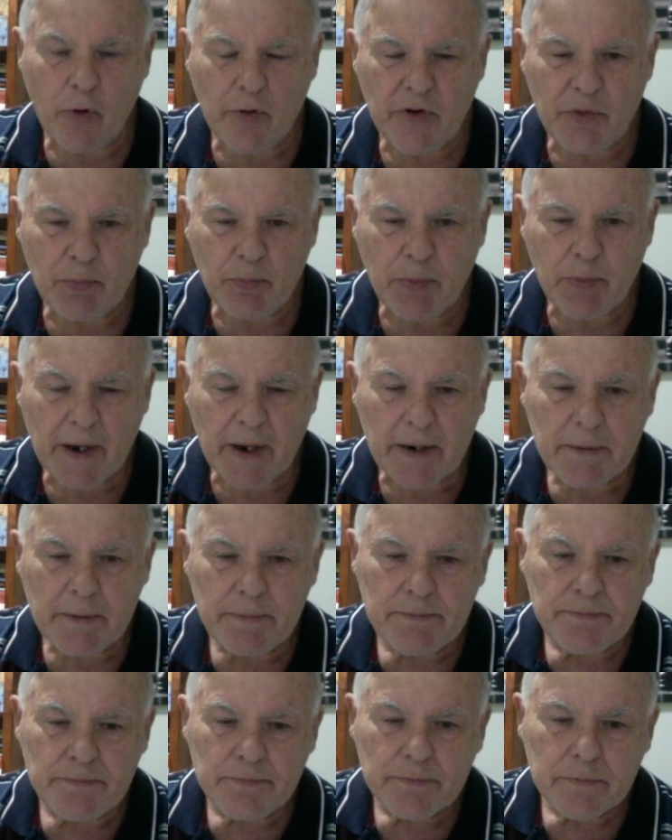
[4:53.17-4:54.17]
is played.
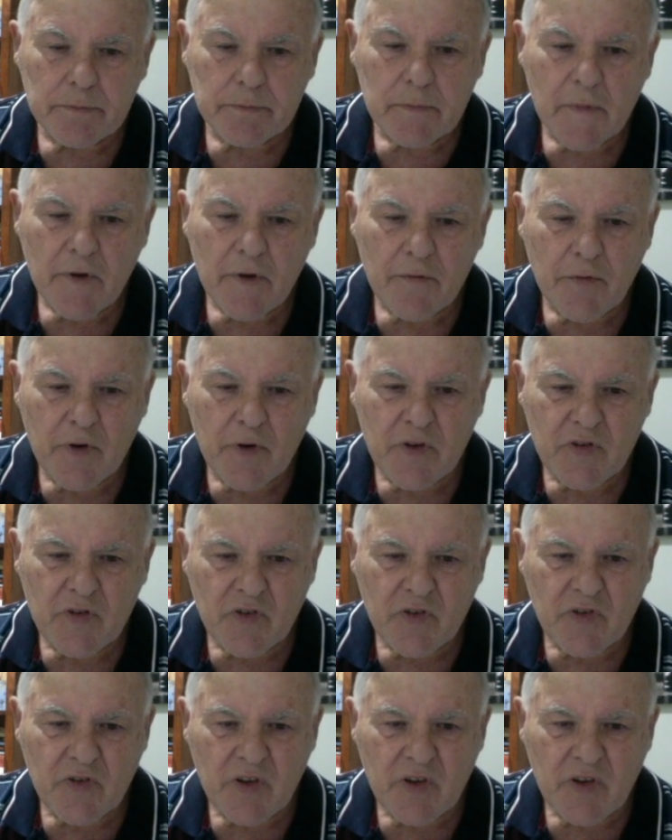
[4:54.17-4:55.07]
For instance,